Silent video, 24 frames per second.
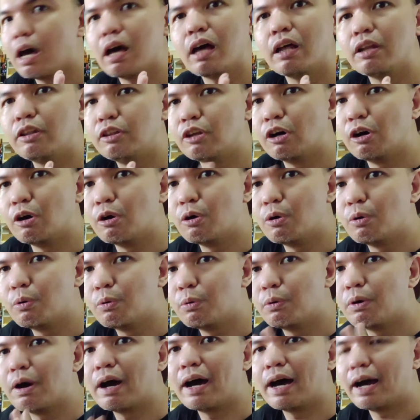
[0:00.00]

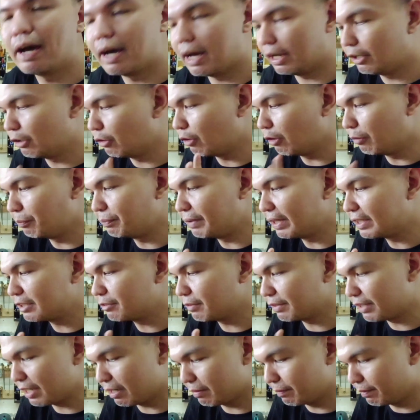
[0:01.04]
No complaints
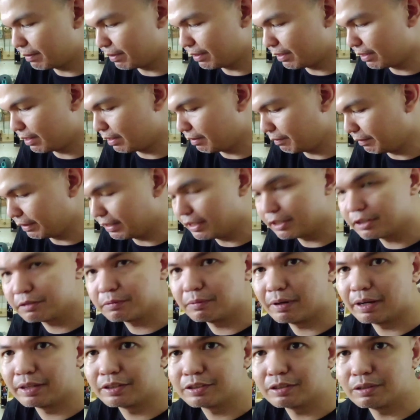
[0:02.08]
whatever with this one.